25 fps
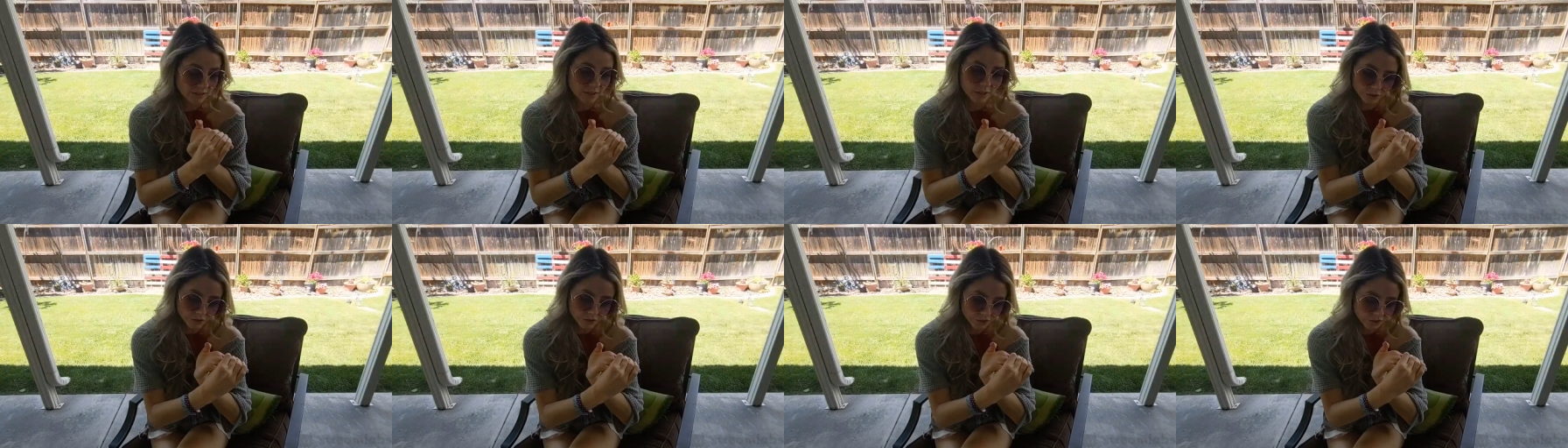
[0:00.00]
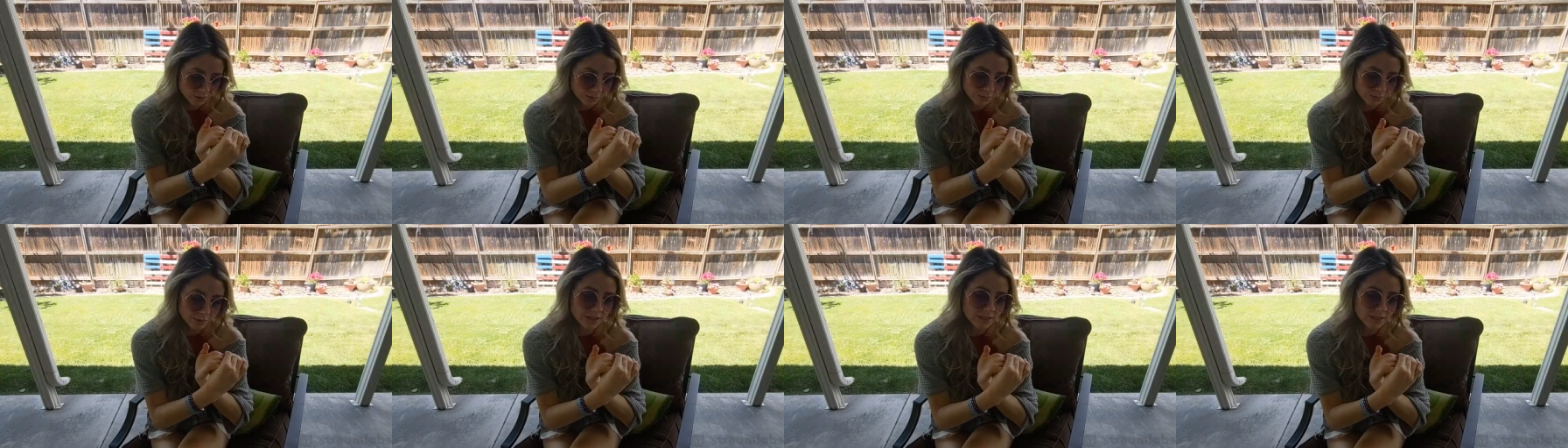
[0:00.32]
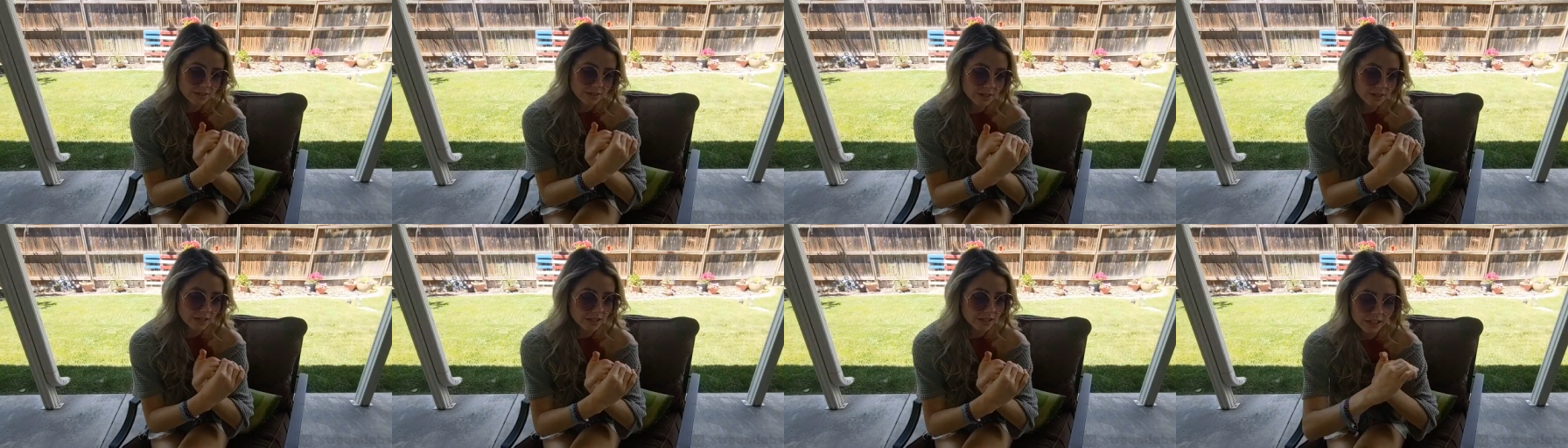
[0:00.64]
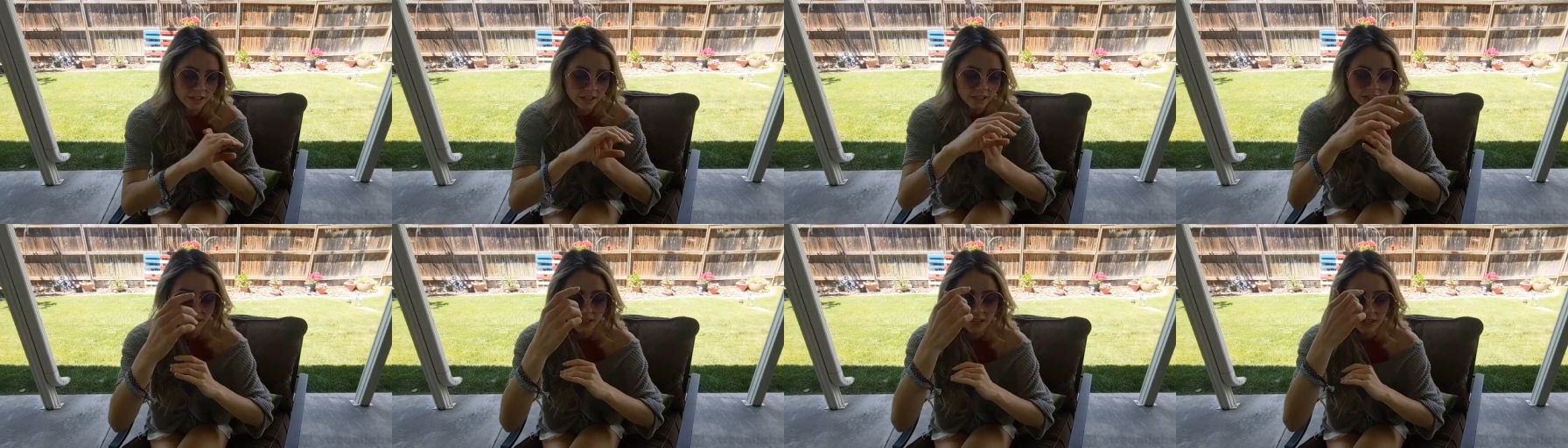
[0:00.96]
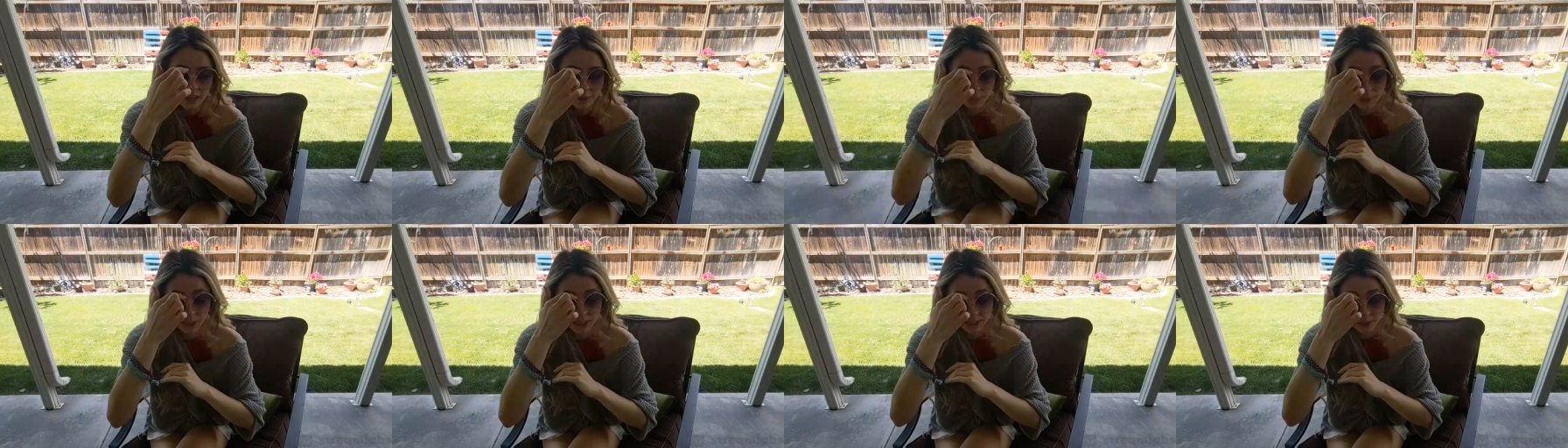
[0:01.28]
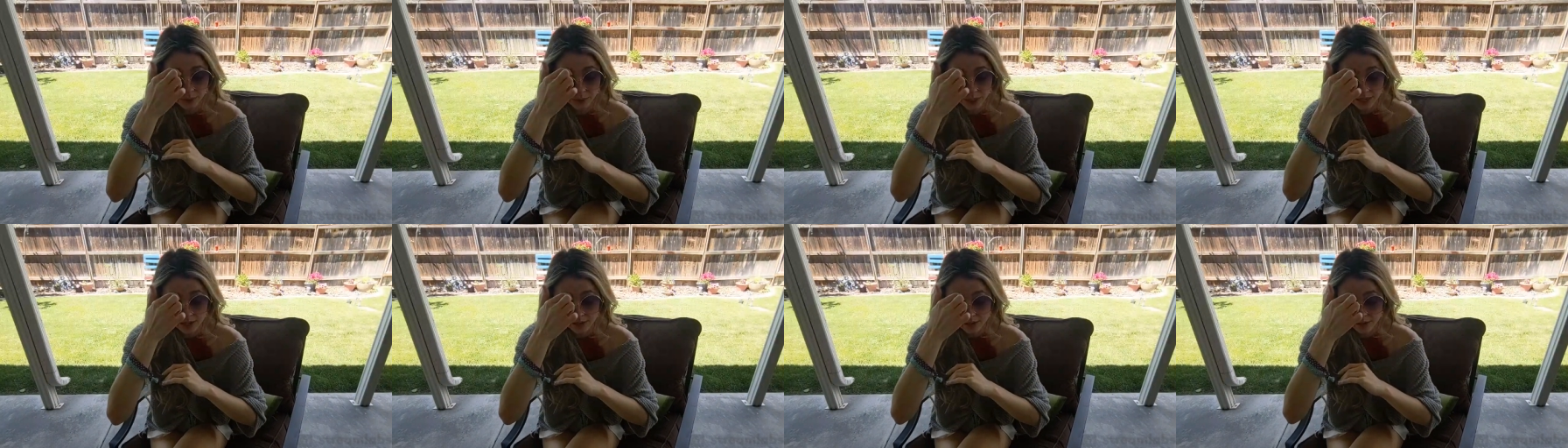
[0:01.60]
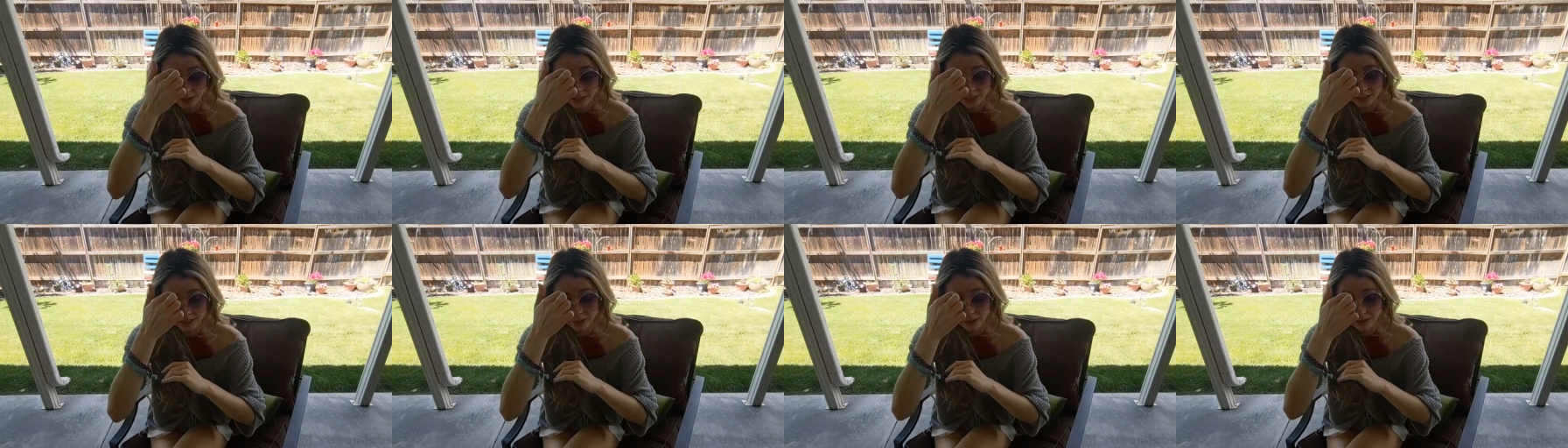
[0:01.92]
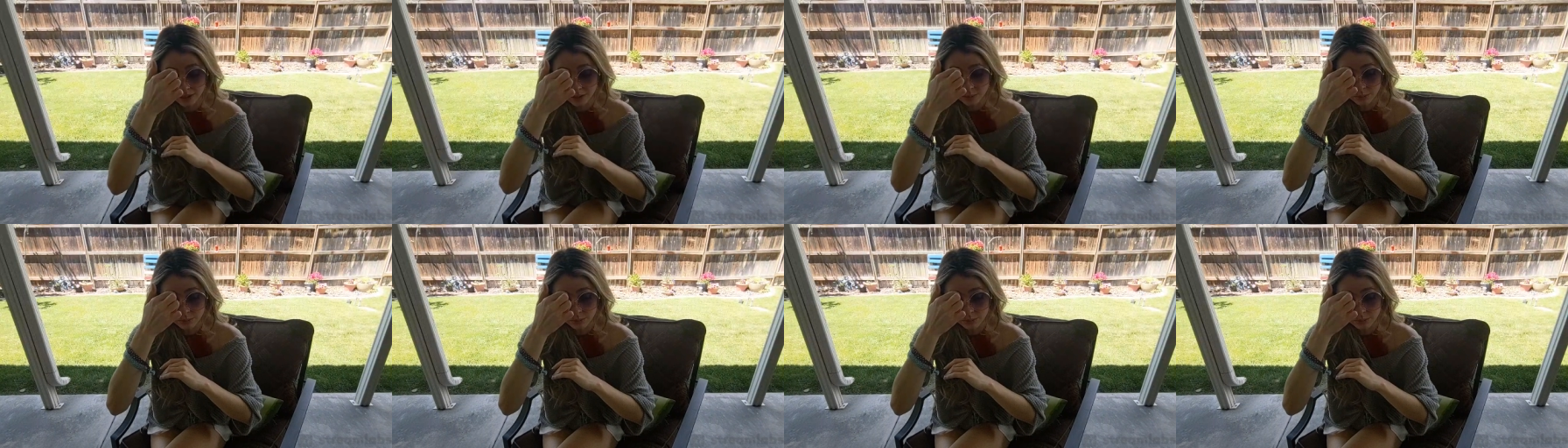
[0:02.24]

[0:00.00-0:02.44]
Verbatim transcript: younger siblings. But okay, so I'd go